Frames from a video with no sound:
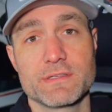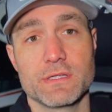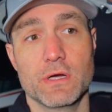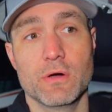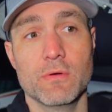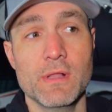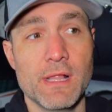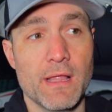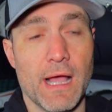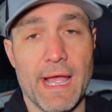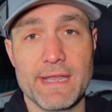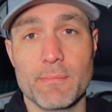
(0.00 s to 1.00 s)
So
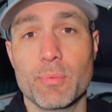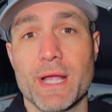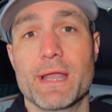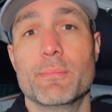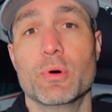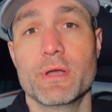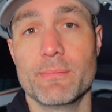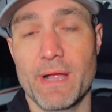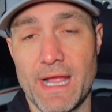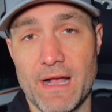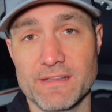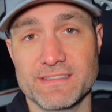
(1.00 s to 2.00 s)
I had to kind of put it in my
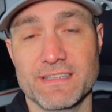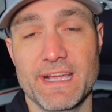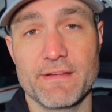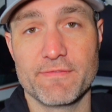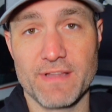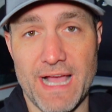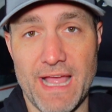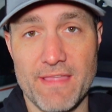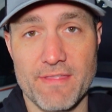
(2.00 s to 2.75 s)
house and lay it flat.